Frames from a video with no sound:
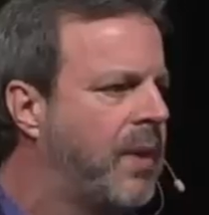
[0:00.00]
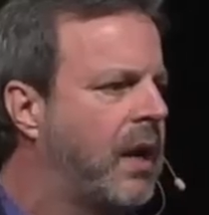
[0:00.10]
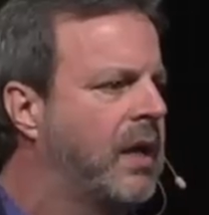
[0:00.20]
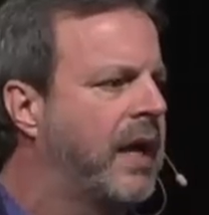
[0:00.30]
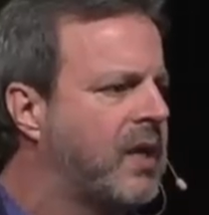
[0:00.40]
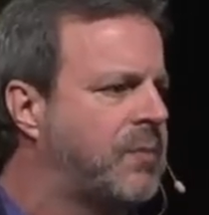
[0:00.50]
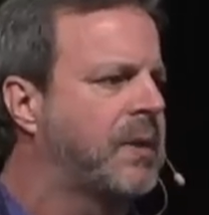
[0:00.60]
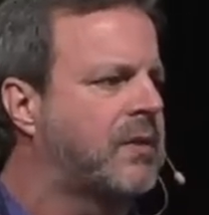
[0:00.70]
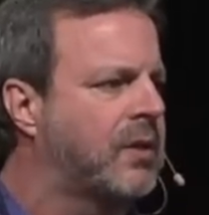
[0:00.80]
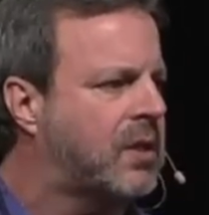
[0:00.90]
about an
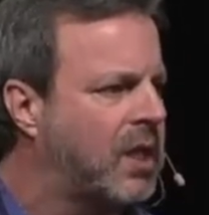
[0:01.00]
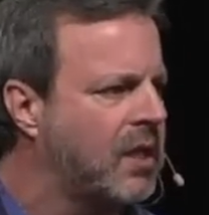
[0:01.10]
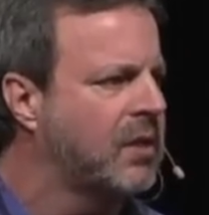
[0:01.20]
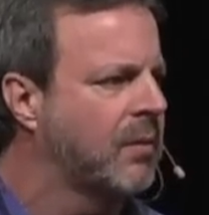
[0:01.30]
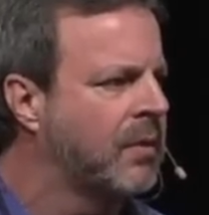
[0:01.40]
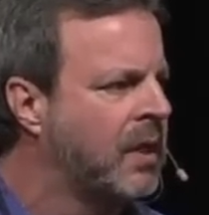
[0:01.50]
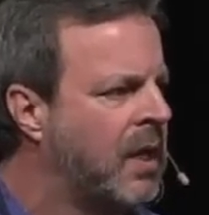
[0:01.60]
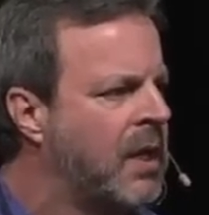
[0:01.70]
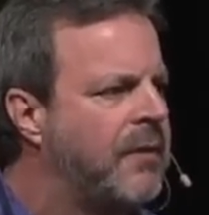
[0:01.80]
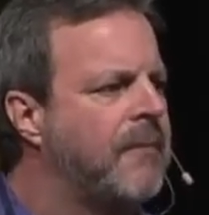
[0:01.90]
aspect of the kingdom
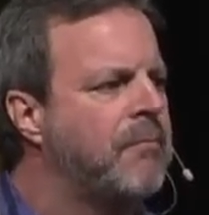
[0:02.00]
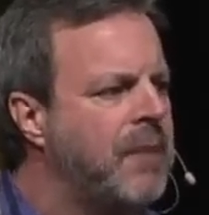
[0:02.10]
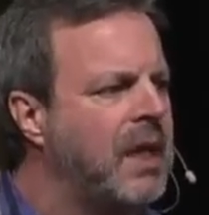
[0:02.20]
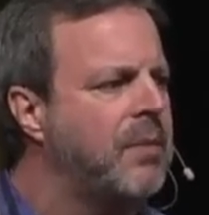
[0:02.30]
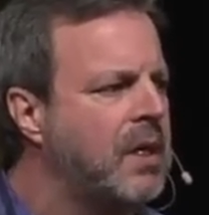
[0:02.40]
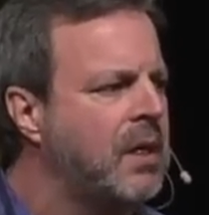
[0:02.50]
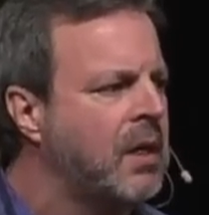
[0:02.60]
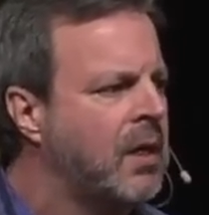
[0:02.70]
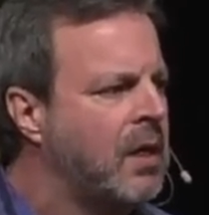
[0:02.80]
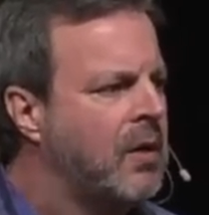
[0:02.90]
that
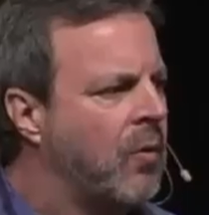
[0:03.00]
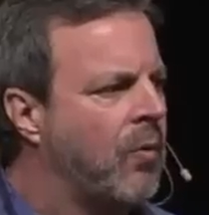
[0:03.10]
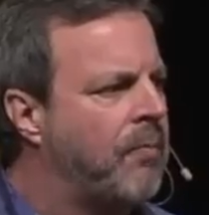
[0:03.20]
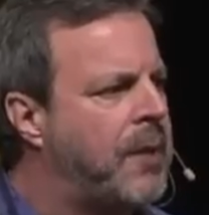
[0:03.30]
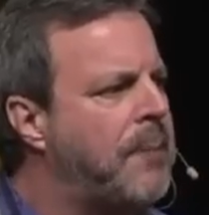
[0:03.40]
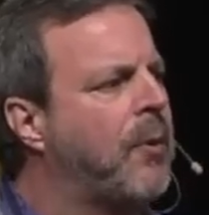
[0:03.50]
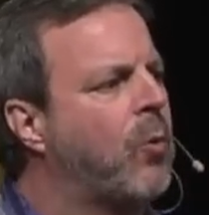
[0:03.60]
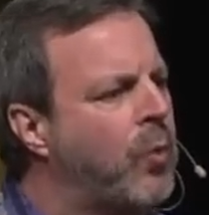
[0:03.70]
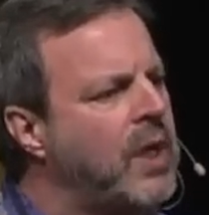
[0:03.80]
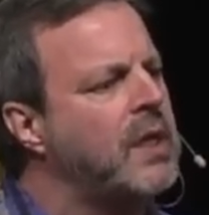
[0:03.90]
maybe
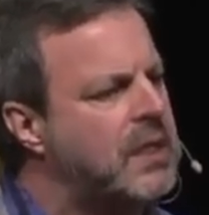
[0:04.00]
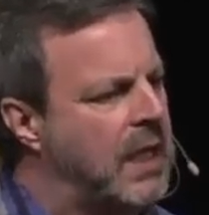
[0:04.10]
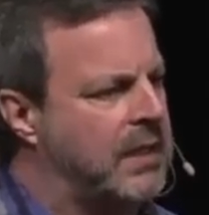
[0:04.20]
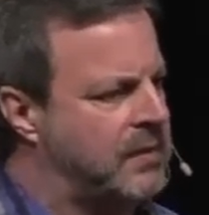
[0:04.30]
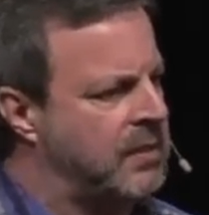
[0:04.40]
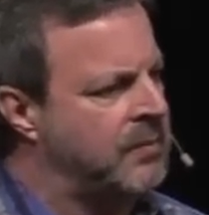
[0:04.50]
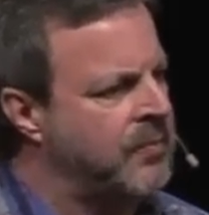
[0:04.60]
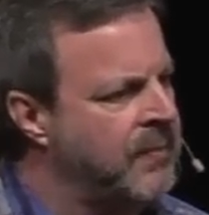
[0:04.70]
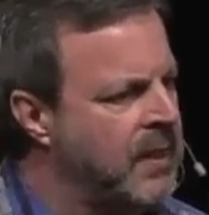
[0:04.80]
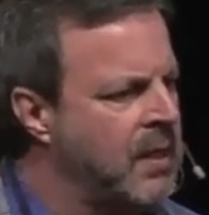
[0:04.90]
people wouldn't get.
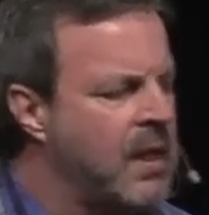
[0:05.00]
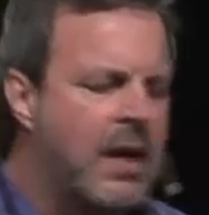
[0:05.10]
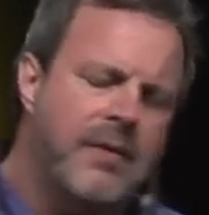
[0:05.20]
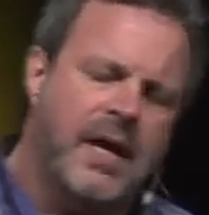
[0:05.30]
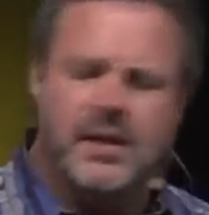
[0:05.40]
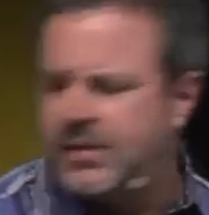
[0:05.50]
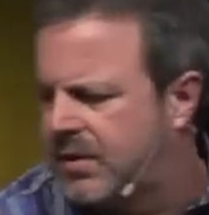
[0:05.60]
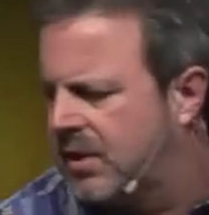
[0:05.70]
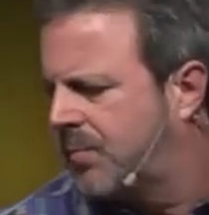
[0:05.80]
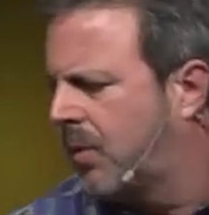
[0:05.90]
And that is
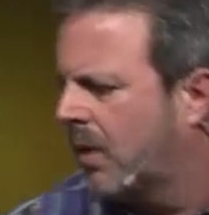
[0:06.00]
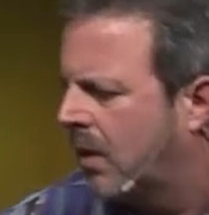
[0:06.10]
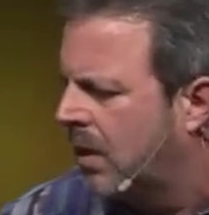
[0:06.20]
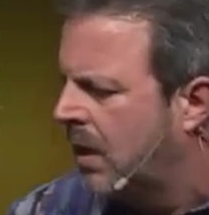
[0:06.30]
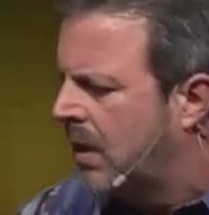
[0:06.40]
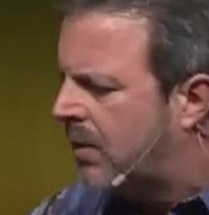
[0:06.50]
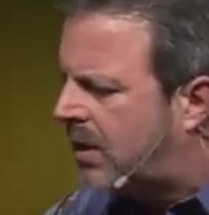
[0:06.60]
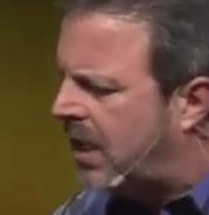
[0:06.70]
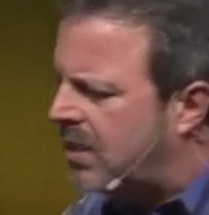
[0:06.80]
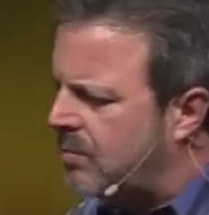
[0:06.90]
this part. The
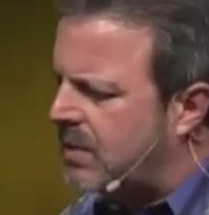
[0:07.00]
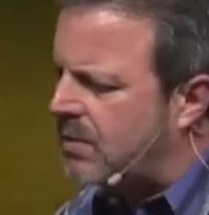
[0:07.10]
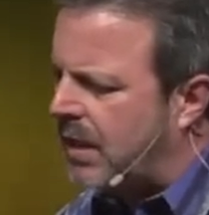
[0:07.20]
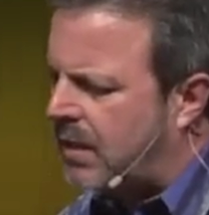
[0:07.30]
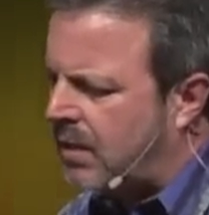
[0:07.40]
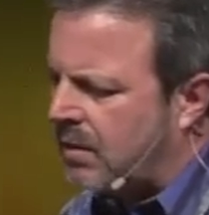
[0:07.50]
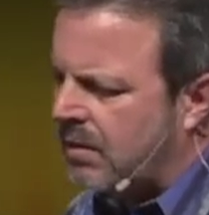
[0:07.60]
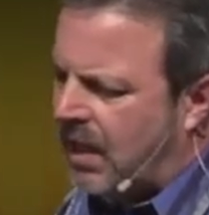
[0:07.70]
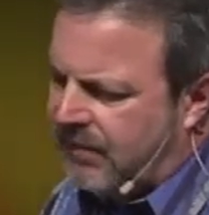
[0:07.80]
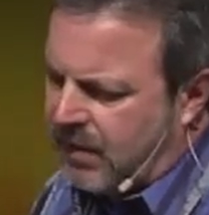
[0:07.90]
kingdom is like
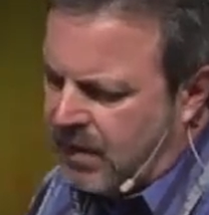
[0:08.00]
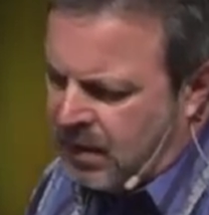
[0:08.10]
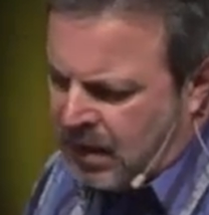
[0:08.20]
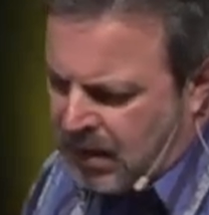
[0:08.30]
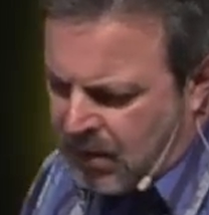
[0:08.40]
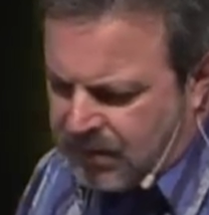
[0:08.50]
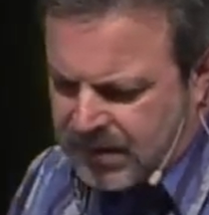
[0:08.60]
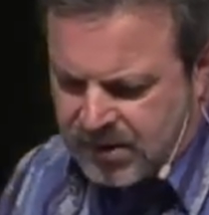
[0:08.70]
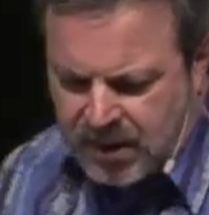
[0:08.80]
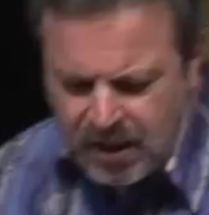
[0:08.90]
leaven
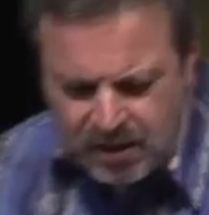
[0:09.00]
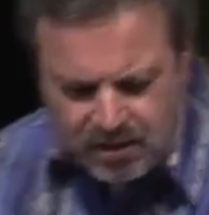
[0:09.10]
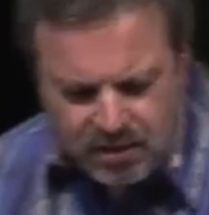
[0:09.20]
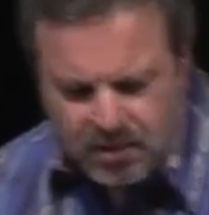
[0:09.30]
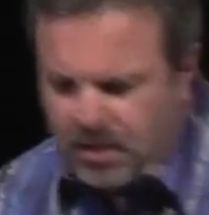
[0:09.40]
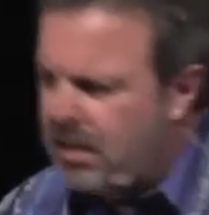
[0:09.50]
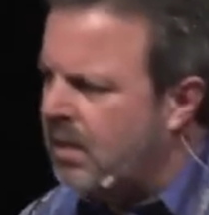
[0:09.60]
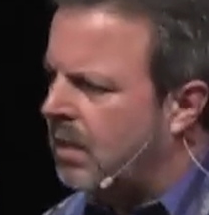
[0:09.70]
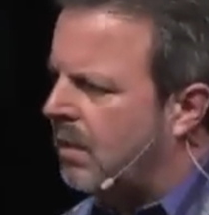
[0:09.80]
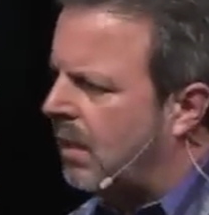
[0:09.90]
that's hidden,